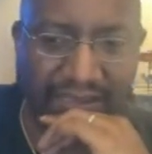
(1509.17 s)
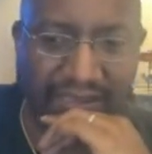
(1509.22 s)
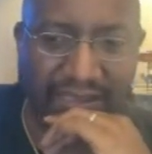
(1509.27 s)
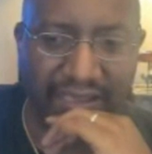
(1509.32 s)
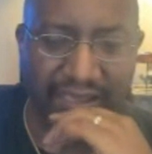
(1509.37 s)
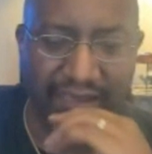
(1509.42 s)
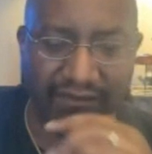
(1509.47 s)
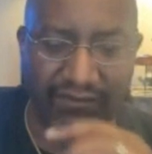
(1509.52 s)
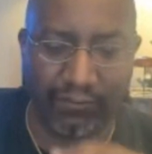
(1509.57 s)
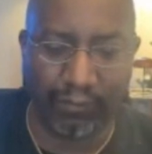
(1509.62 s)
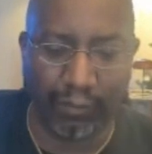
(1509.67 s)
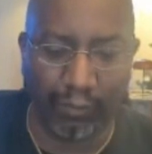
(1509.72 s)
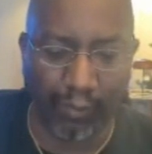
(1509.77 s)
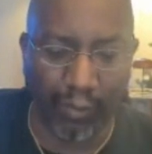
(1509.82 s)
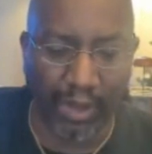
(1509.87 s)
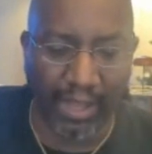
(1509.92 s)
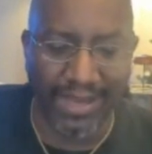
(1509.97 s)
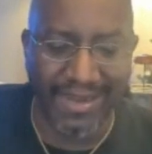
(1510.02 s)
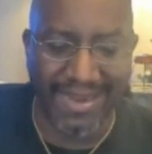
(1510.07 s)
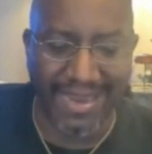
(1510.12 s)
If
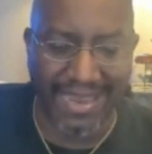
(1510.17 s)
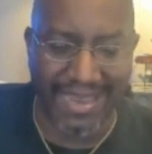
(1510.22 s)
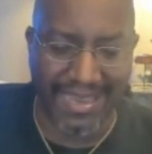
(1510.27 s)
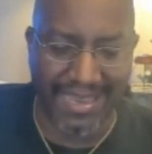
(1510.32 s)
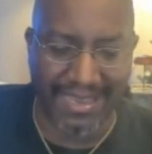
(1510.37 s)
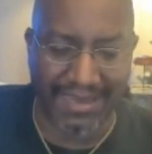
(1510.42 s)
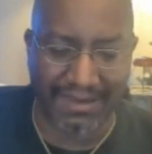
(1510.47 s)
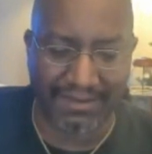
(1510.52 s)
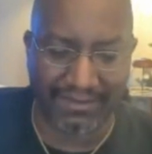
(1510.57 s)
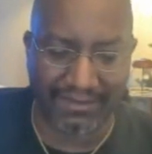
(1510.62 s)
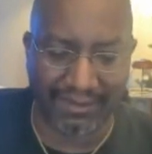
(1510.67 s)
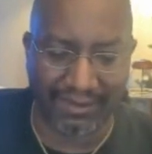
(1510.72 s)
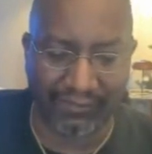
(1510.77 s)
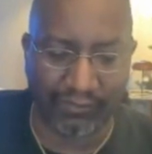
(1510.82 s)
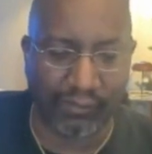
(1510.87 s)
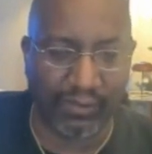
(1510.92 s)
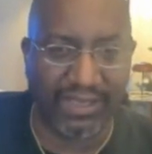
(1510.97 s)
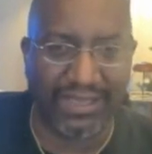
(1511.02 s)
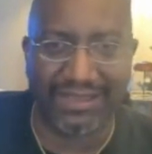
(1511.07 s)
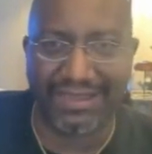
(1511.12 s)

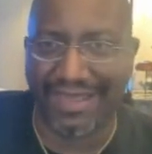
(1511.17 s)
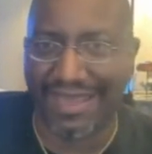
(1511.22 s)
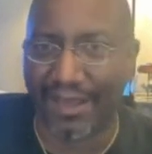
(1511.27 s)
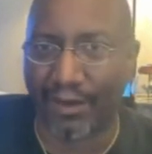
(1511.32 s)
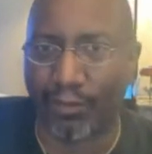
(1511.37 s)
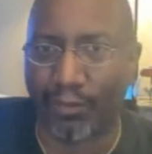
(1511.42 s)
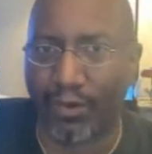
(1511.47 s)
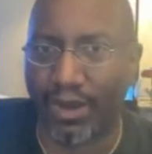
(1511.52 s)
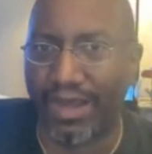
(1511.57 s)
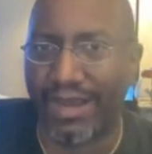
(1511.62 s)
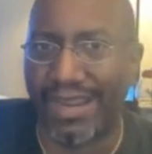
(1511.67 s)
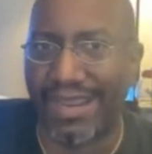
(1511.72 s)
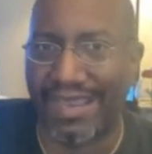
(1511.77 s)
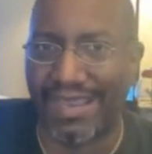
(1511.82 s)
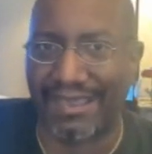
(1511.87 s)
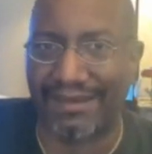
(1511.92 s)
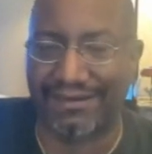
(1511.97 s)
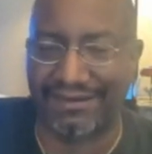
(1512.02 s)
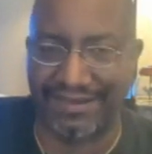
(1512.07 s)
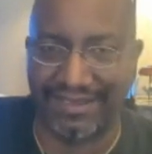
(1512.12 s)
we allow one
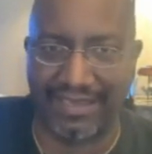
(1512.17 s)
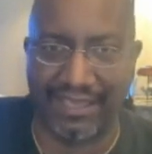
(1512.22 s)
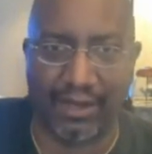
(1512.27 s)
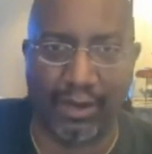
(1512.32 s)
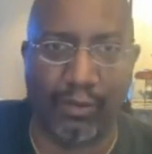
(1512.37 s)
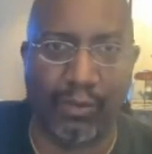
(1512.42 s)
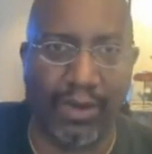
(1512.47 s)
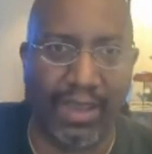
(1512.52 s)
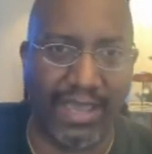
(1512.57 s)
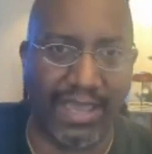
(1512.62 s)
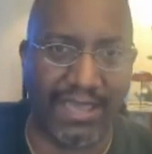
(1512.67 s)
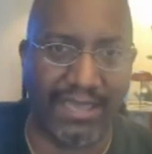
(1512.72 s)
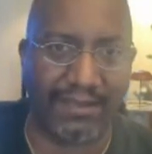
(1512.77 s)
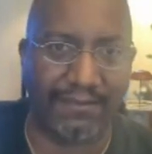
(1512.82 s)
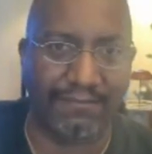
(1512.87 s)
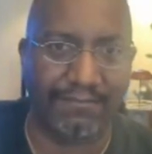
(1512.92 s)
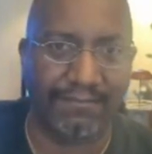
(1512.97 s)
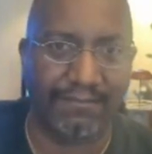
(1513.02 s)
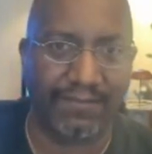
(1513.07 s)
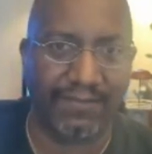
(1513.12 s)
ant to get away
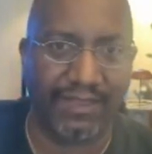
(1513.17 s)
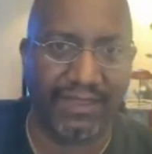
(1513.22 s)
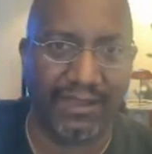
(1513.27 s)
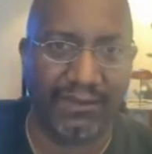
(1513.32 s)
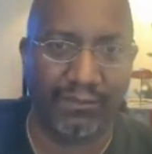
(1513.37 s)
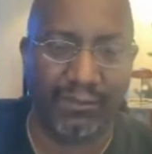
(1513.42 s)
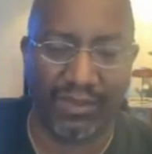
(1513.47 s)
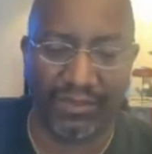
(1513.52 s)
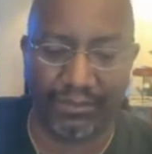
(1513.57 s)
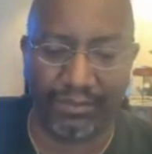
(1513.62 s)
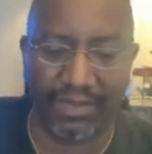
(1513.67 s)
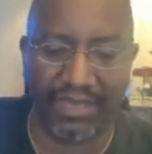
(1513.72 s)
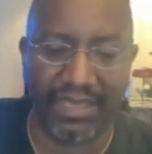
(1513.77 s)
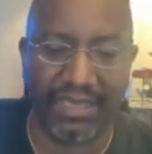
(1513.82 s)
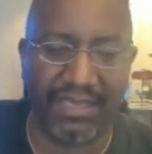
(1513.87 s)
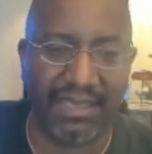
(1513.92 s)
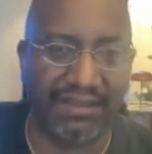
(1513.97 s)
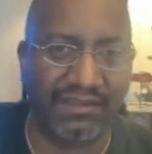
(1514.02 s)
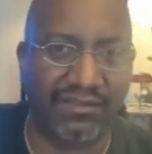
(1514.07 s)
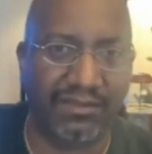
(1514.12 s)
with
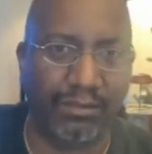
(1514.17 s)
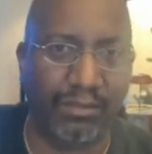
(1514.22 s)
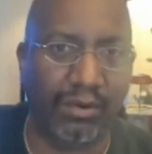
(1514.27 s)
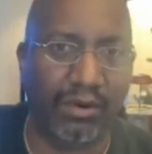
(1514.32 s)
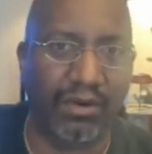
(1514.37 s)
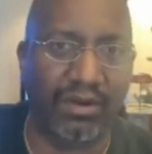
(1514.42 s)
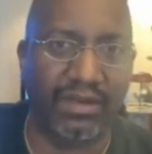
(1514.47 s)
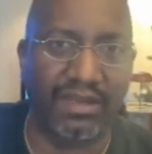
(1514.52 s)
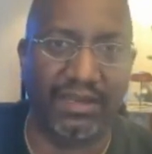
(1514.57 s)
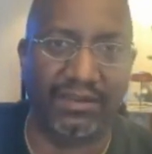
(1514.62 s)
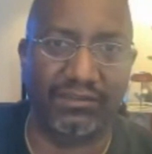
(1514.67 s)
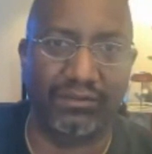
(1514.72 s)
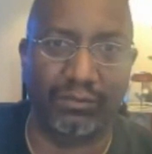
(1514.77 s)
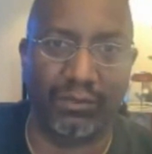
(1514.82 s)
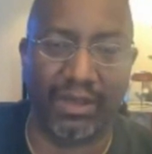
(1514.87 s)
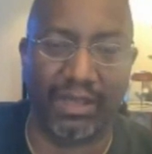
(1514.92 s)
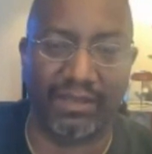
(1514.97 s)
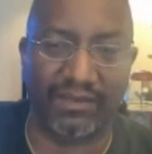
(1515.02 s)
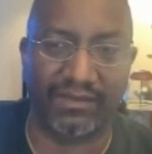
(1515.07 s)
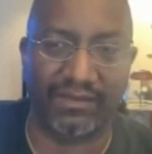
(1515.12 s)
being insubordinate
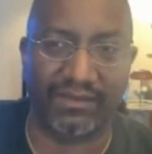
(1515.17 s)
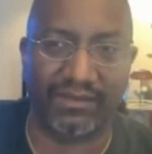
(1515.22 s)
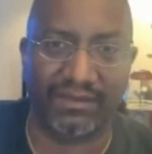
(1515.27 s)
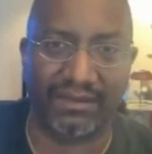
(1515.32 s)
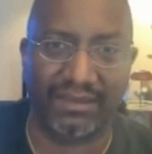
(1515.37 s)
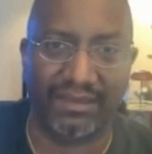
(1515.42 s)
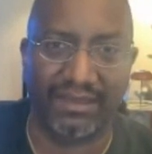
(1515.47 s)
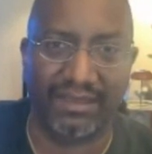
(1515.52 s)
to us,